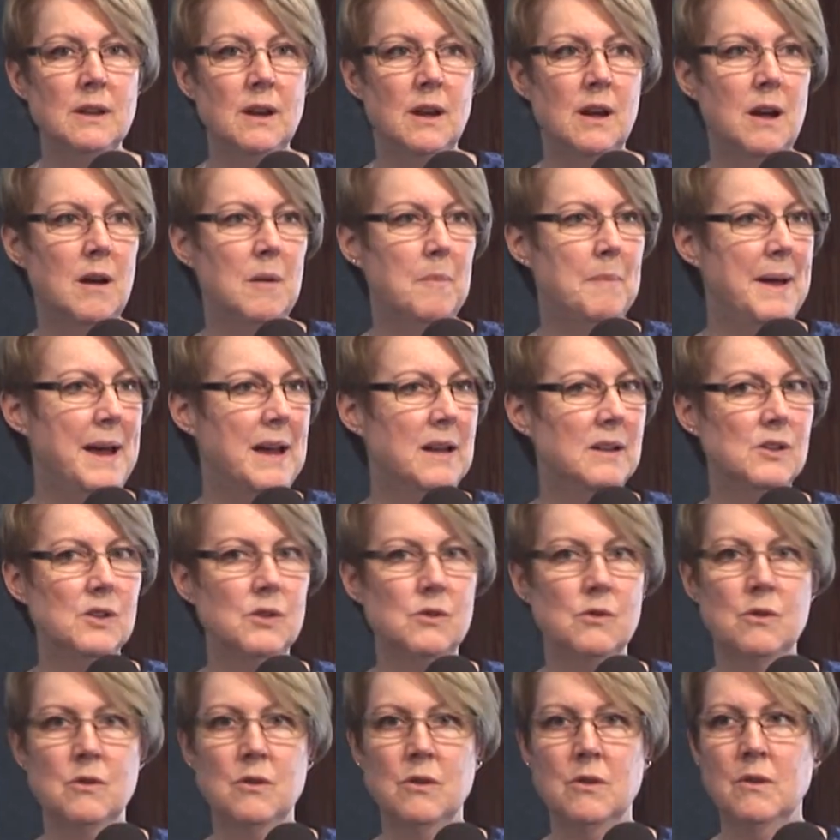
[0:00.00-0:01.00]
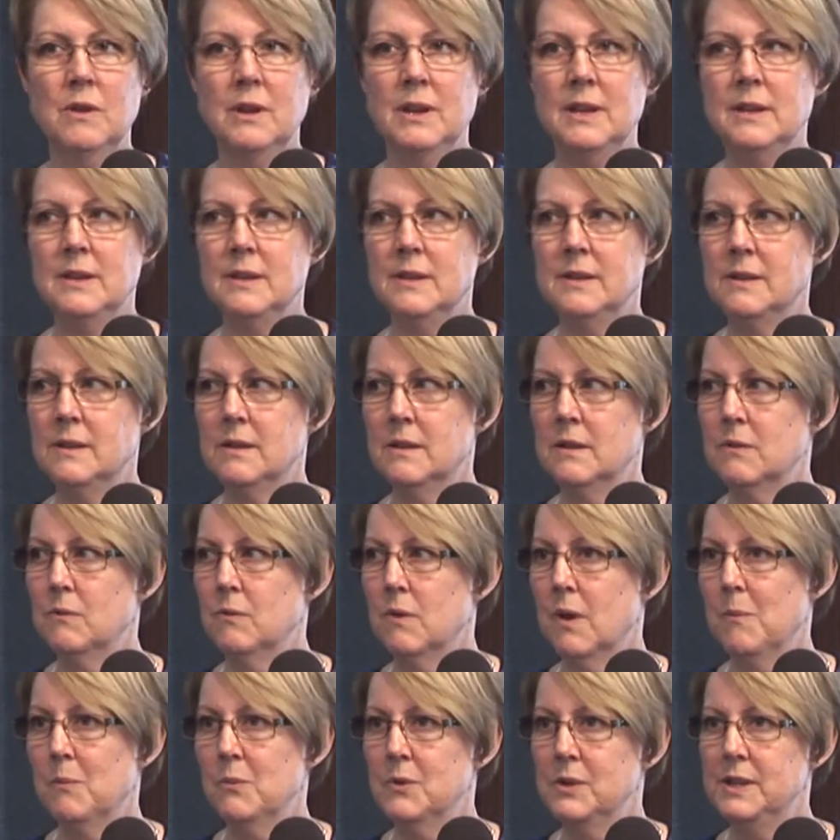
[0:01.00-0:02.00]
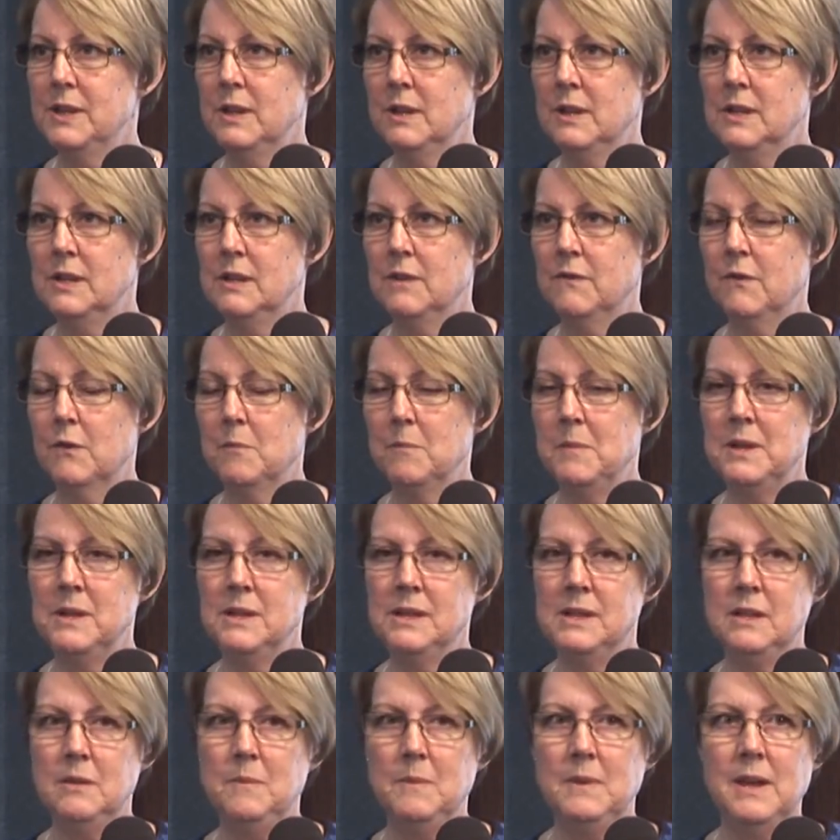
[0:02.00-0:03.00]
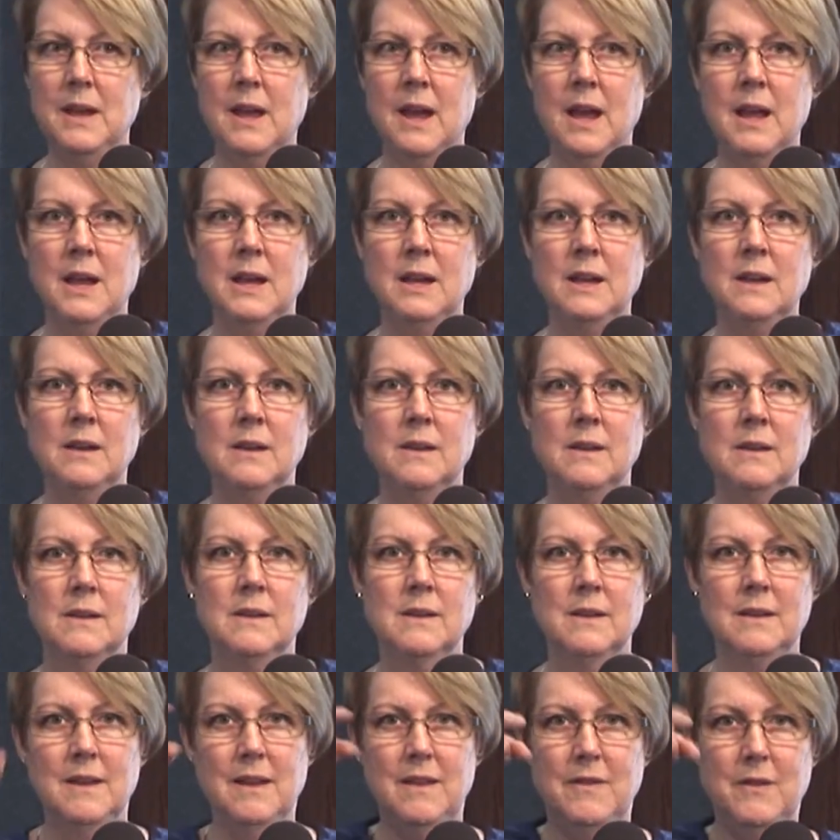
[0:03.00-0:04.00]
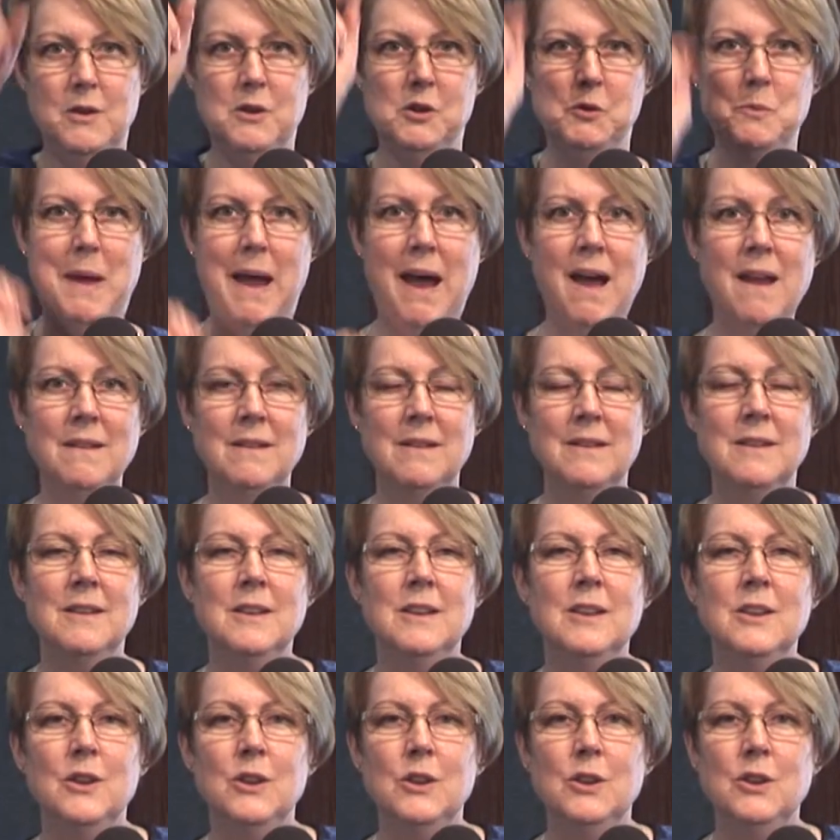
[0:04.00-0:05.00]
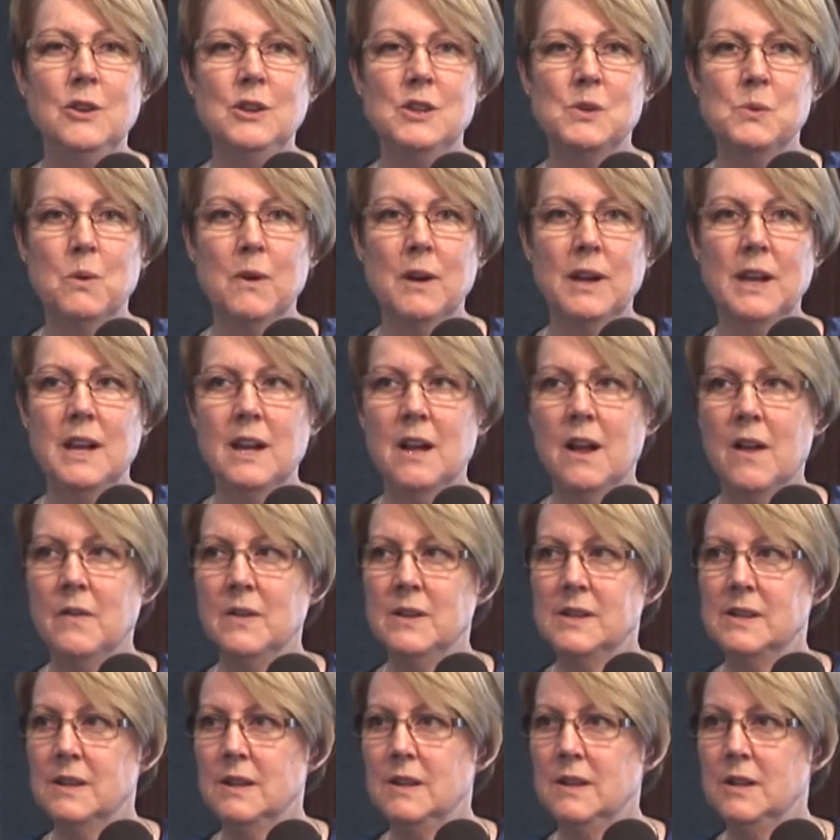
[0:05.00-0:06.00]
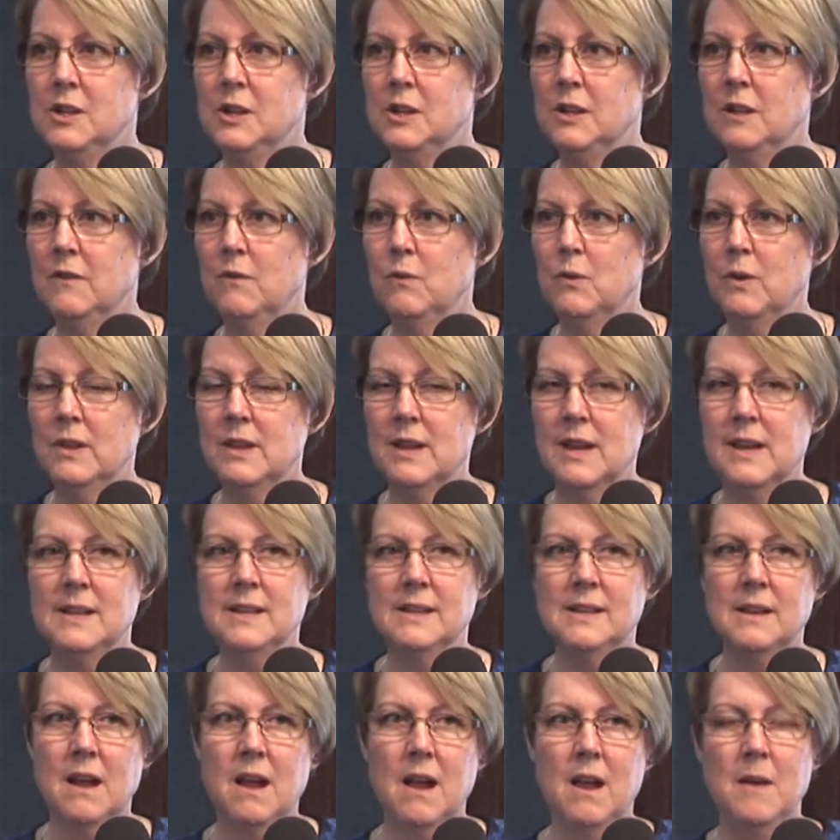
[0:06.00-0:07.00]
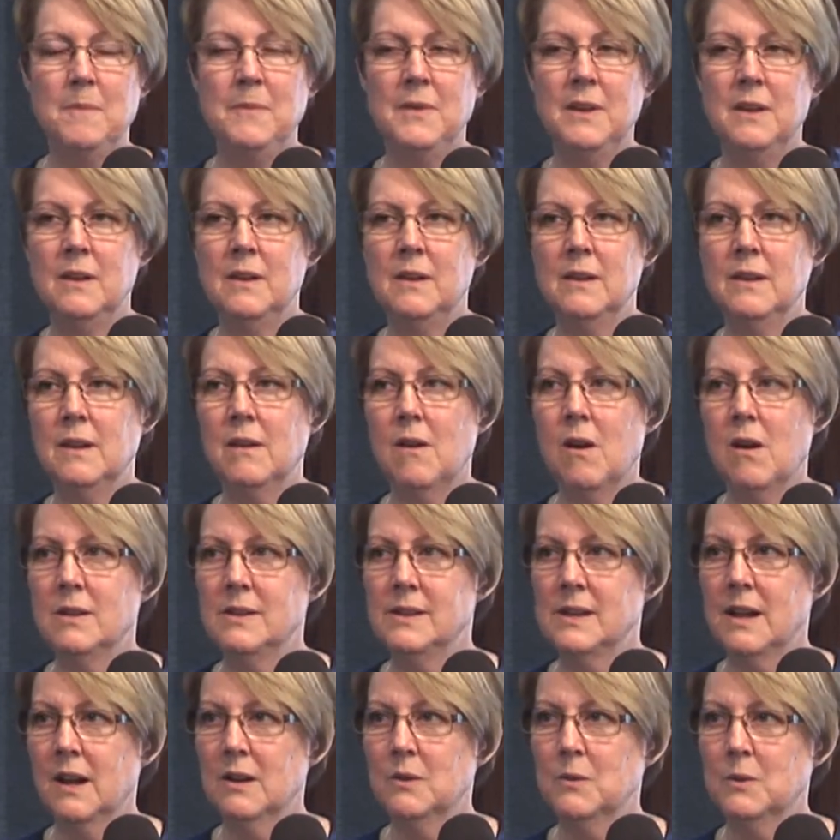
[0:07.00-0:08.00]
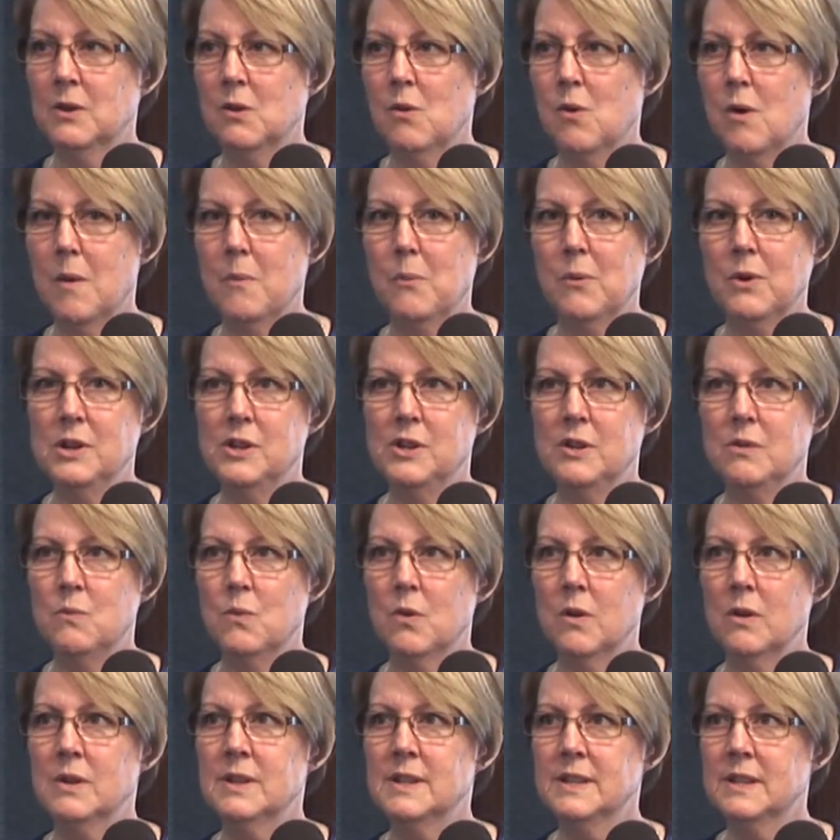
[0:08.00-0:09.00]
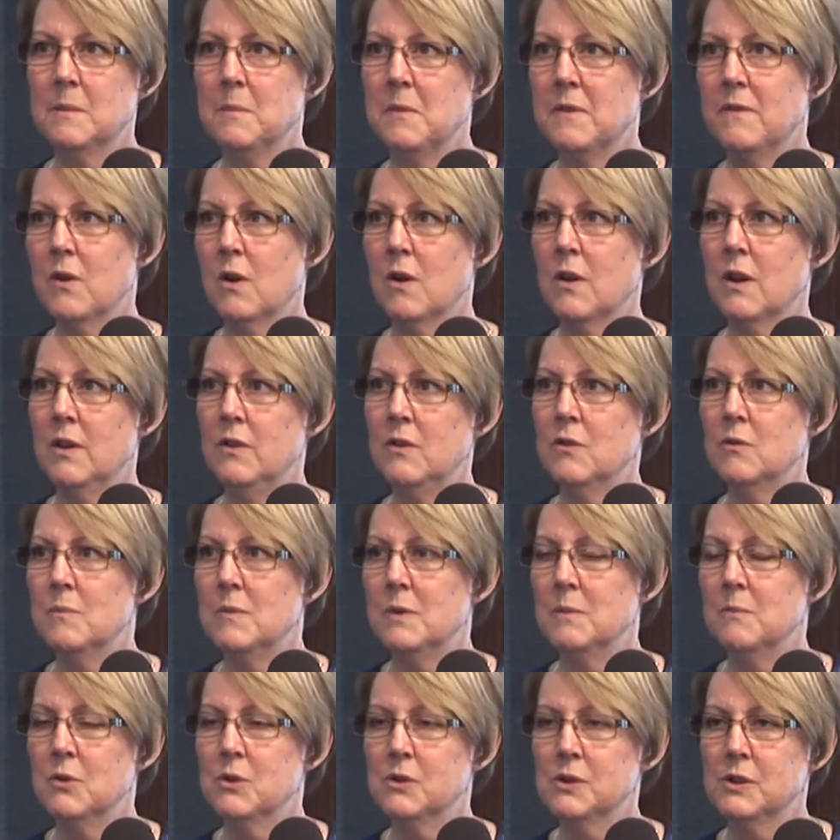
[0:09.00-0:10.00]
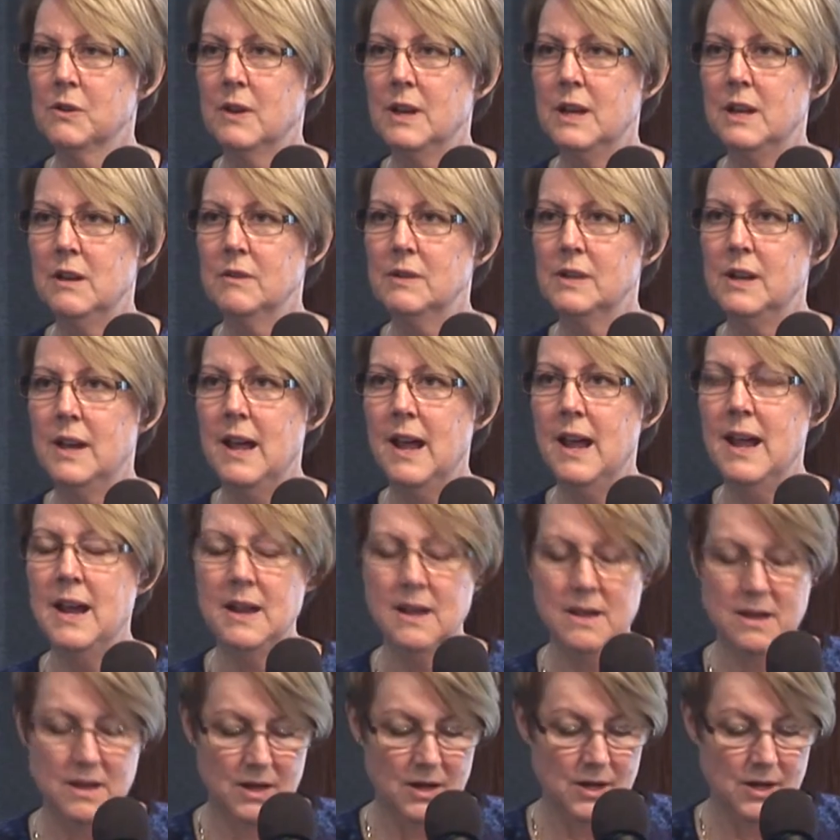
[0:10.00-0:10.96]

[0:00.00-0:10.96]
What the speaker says: Pat Sterner is the representative from NCBA, and there's Pat, who's working on this initiative with us. I'm the contact with Cooperation Works. Some of our other members are here today.